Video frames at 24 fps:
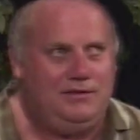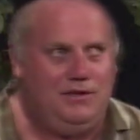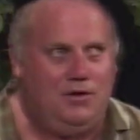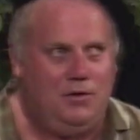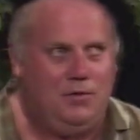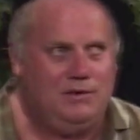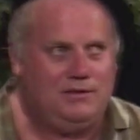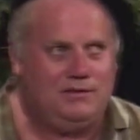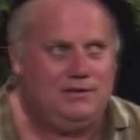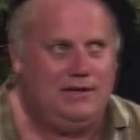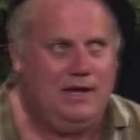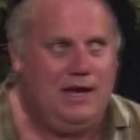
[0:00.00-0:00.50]

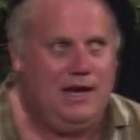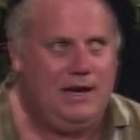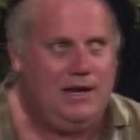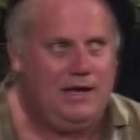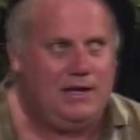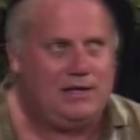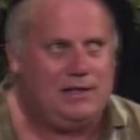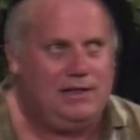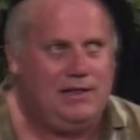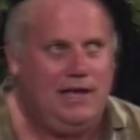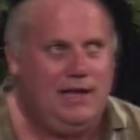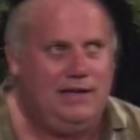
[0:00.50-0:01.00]
It's not a
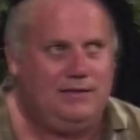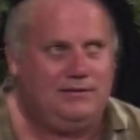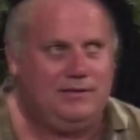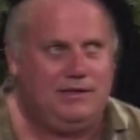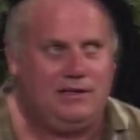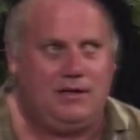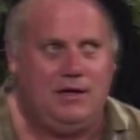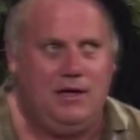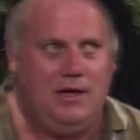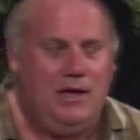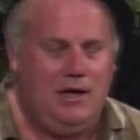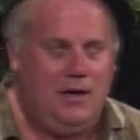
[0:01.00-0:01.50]

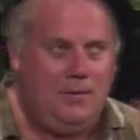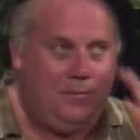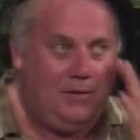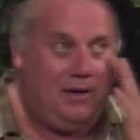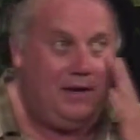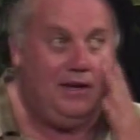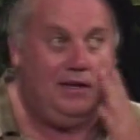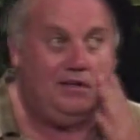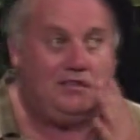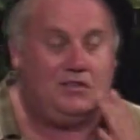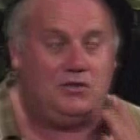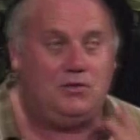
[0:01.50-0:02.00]
classic, but
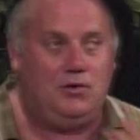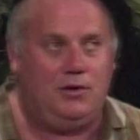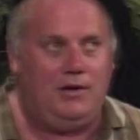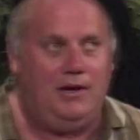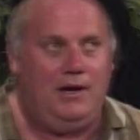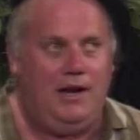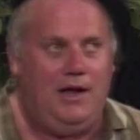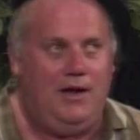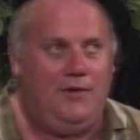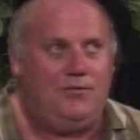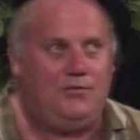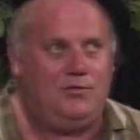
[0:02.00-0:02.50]
it's good
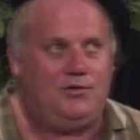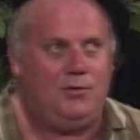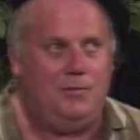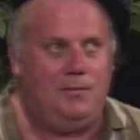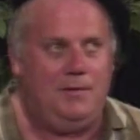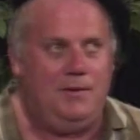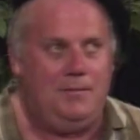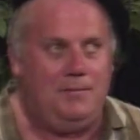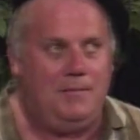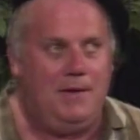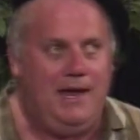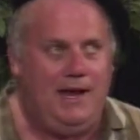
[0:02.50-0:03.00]
enough to
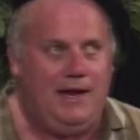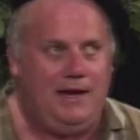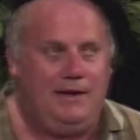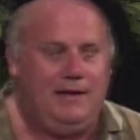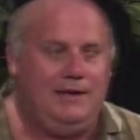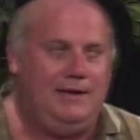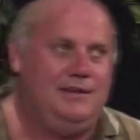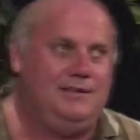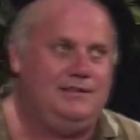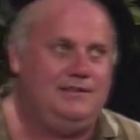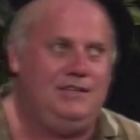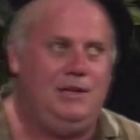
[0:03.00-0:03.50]
be made.
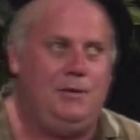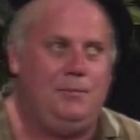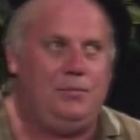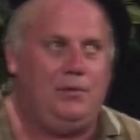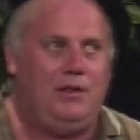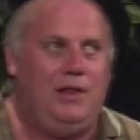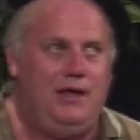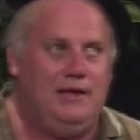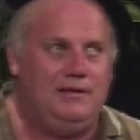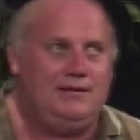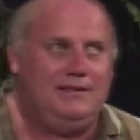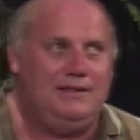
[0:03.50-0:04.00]
And a C+
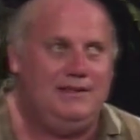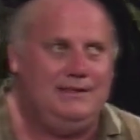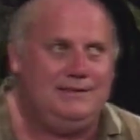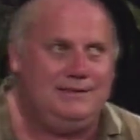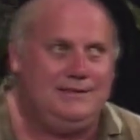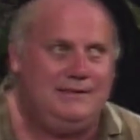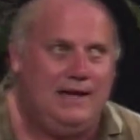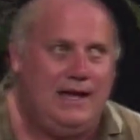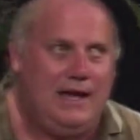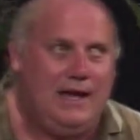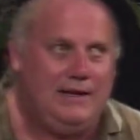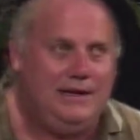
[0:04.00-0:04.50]
is
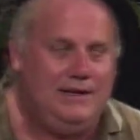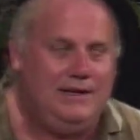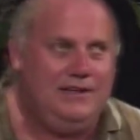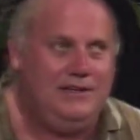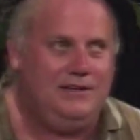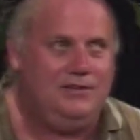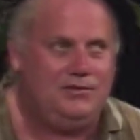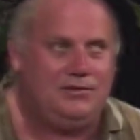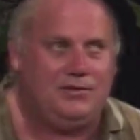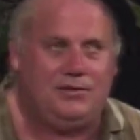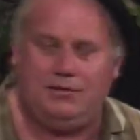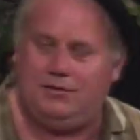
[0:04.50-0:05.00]
not an
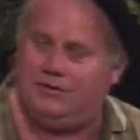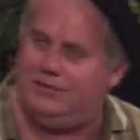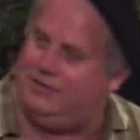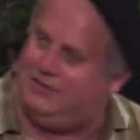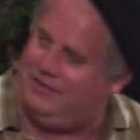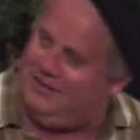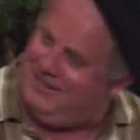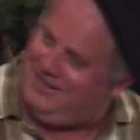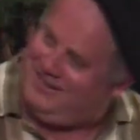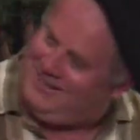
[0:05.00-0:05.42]
insult.